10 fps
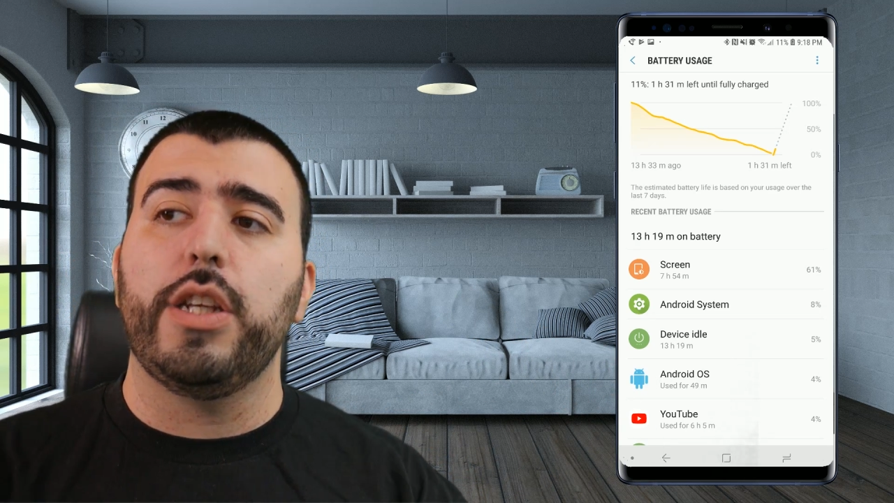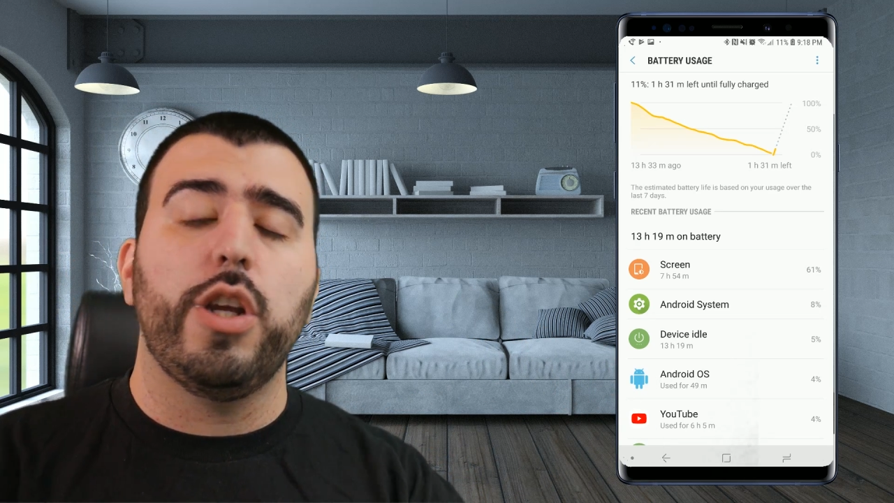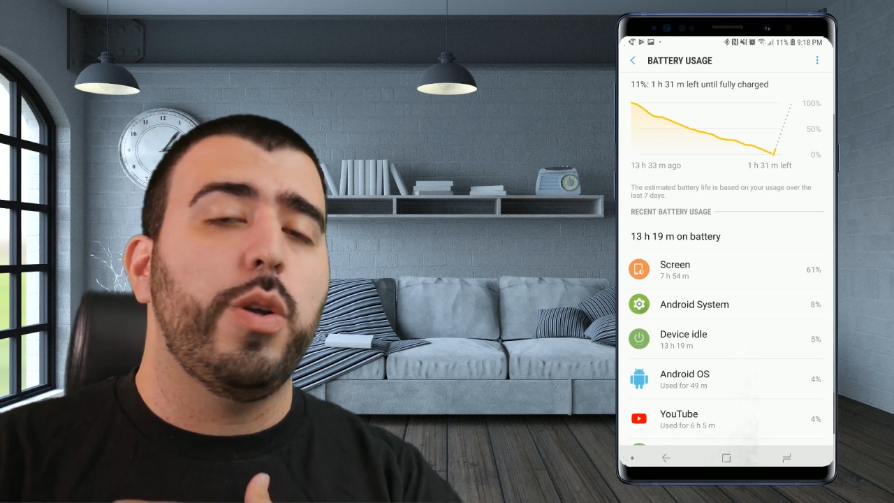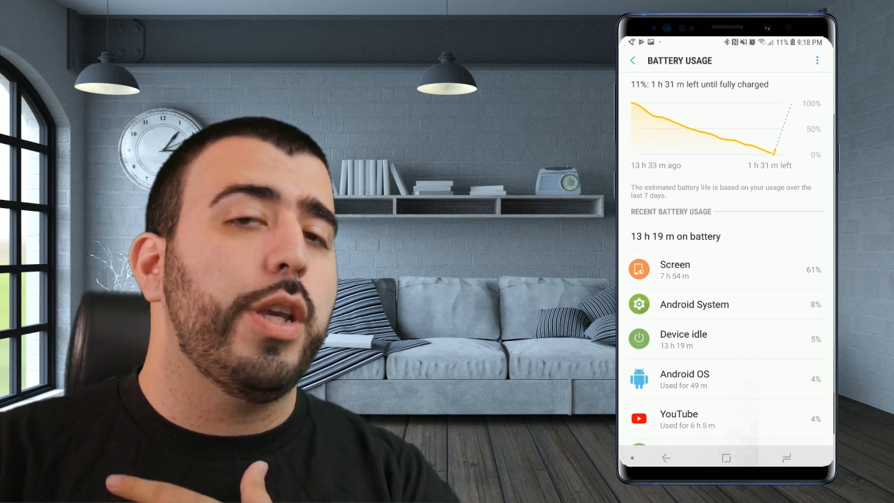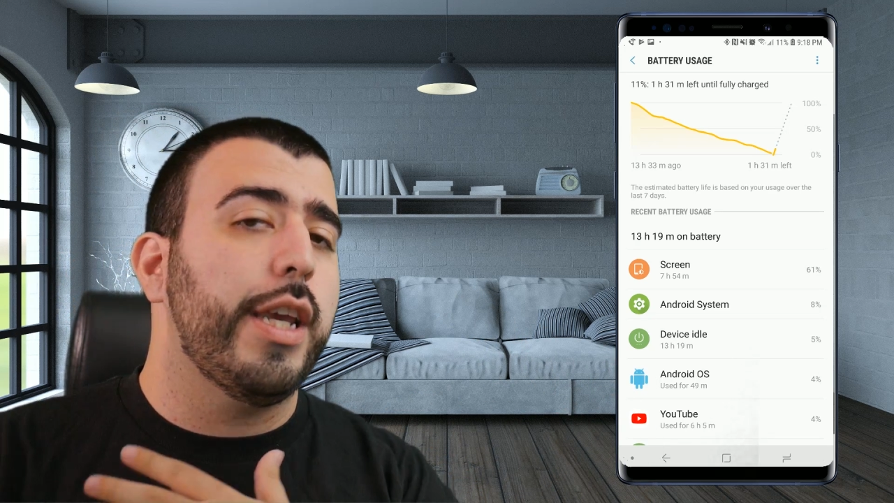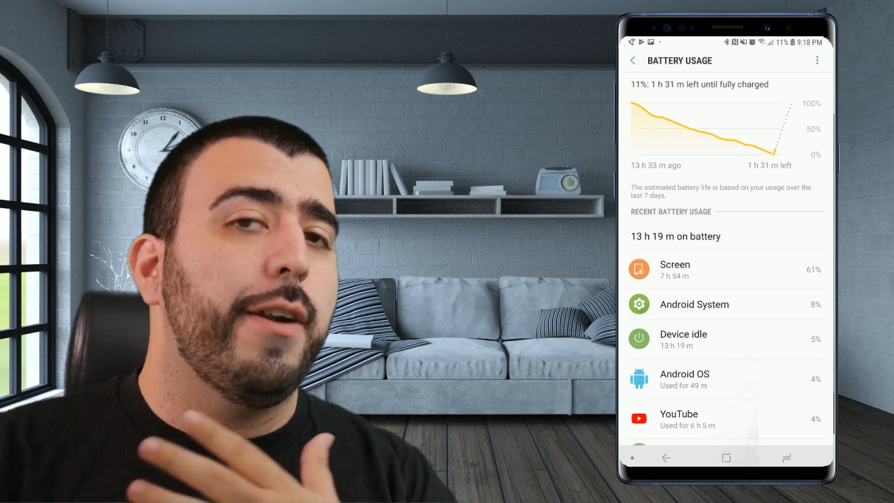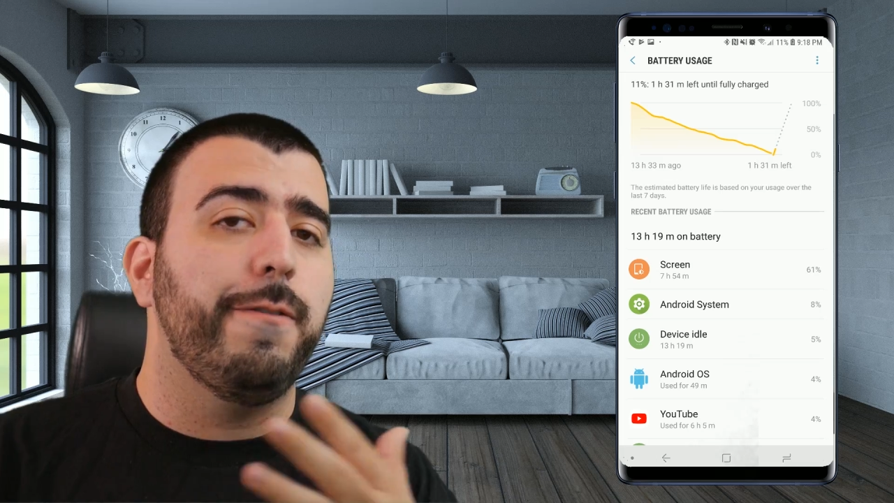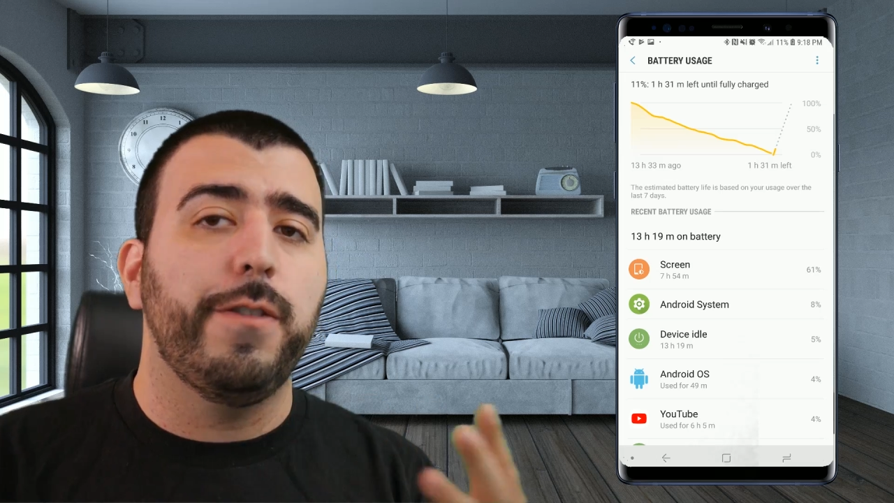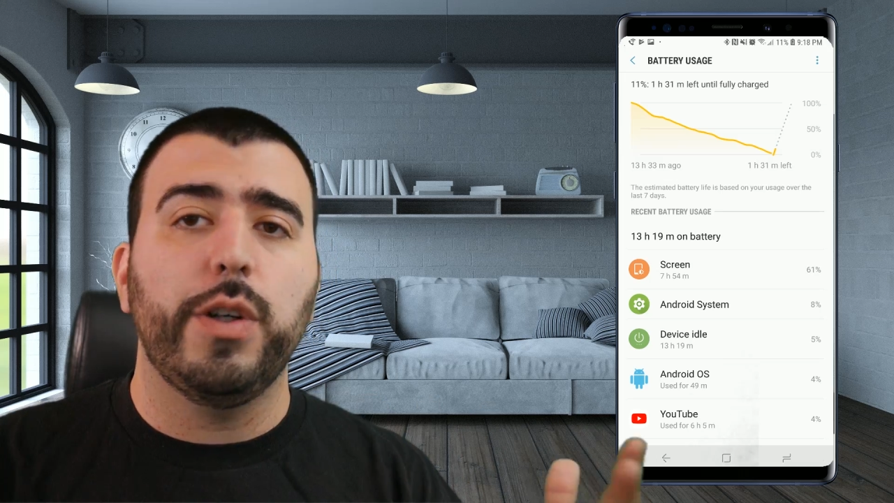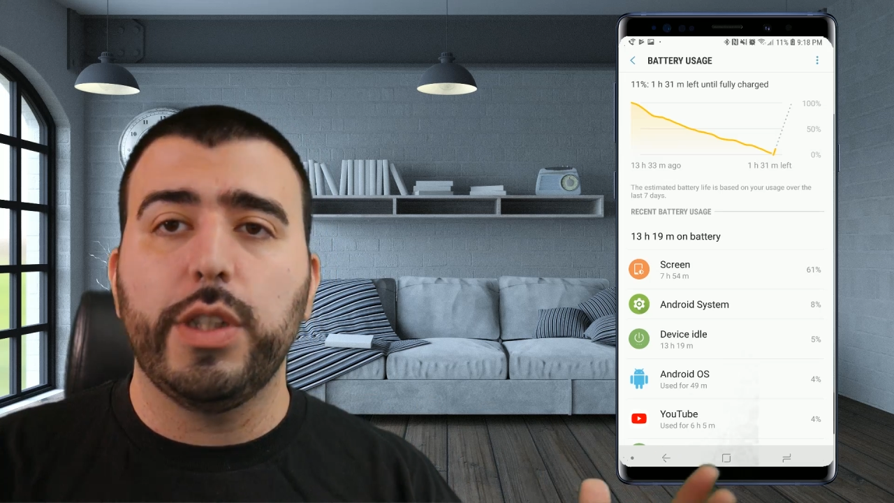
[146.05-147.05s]
you know, you can get a
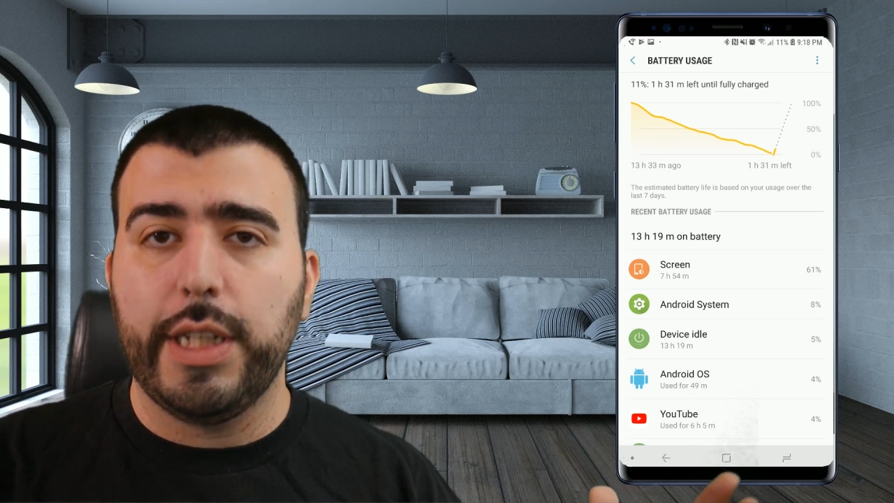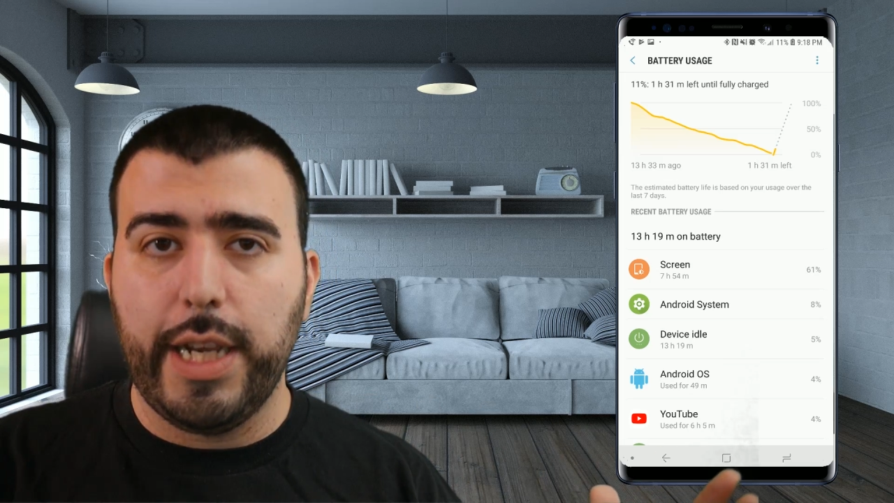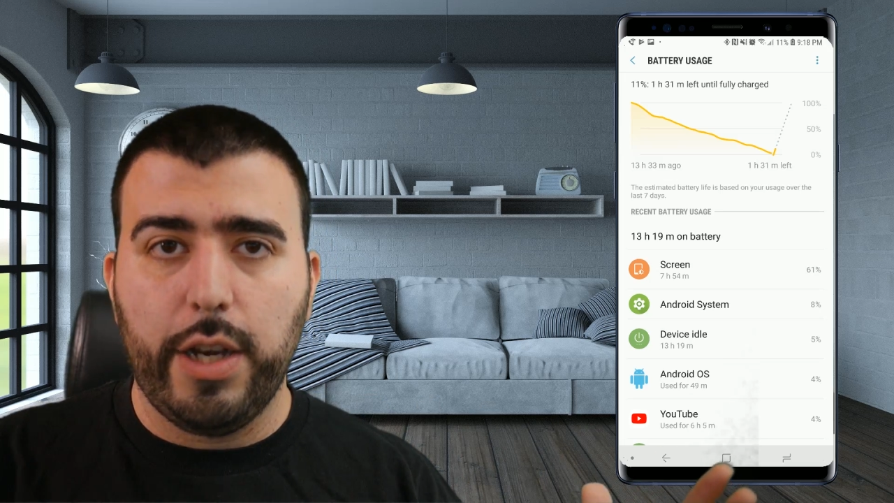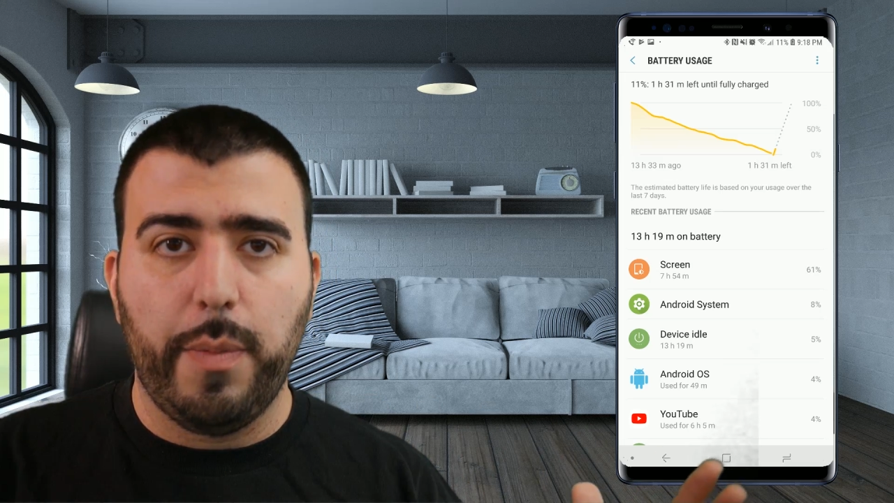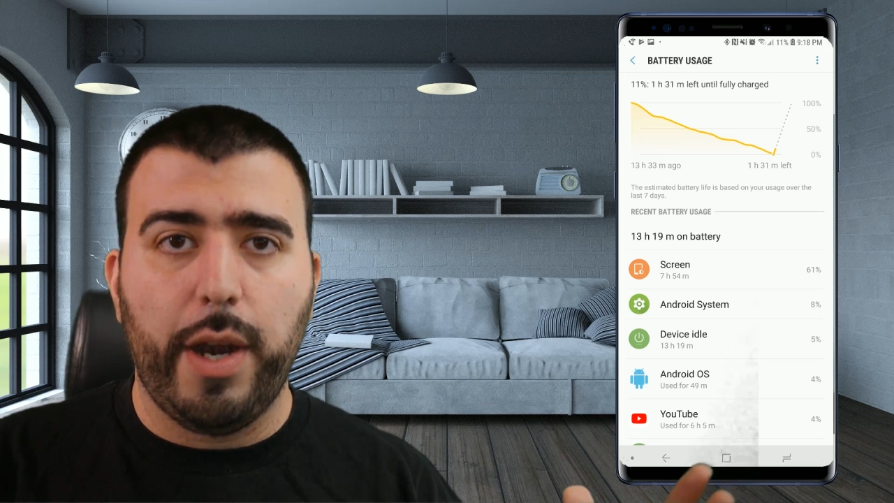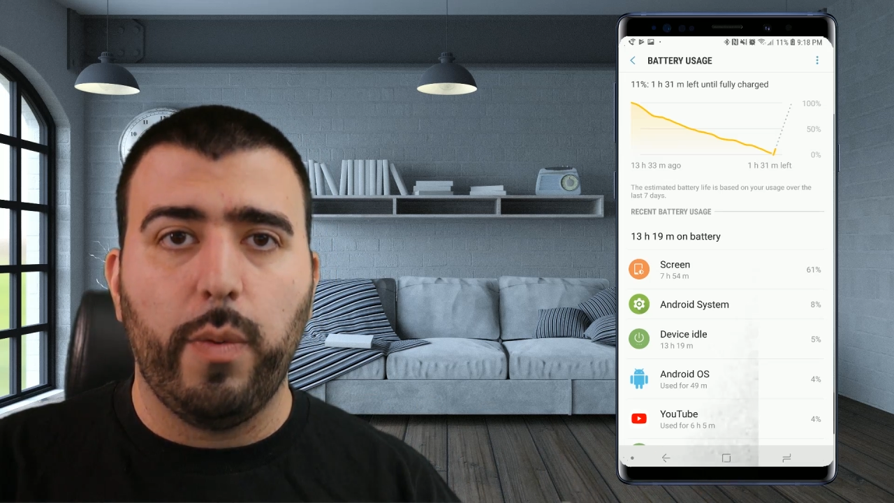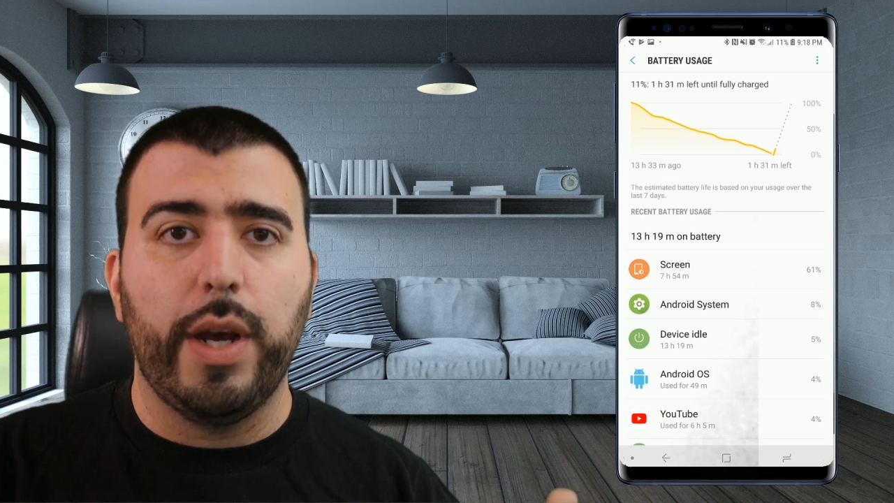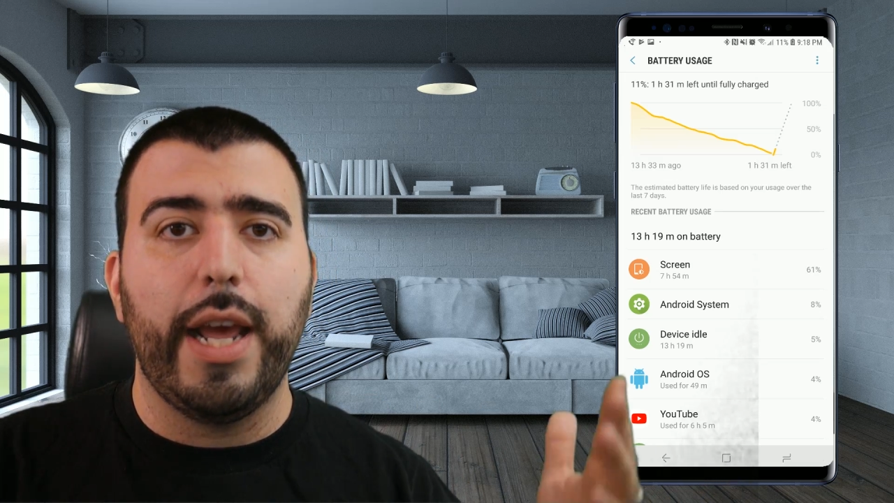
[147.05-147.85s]
full day no matter what,